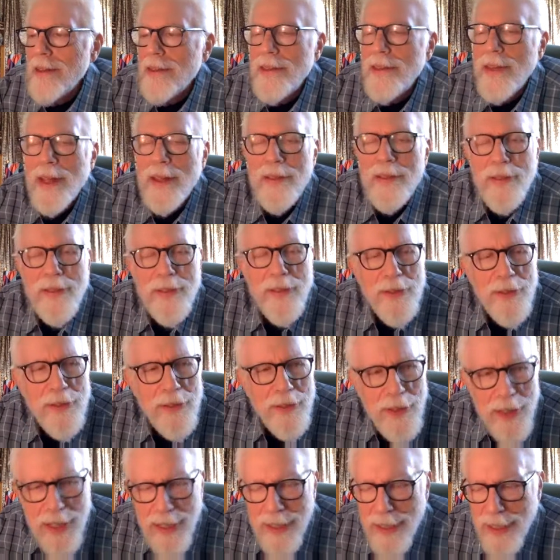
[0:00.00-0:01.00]
the
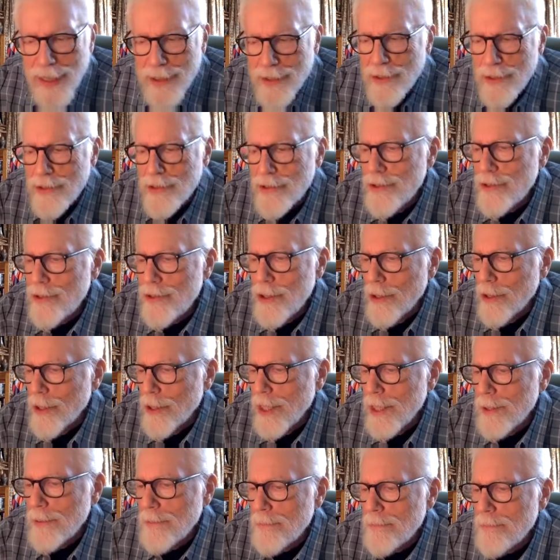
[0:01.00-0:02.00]
thinnest
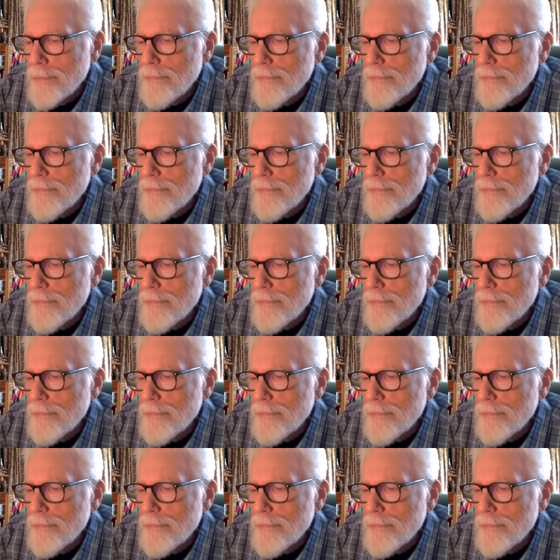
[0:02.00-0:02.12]
joint.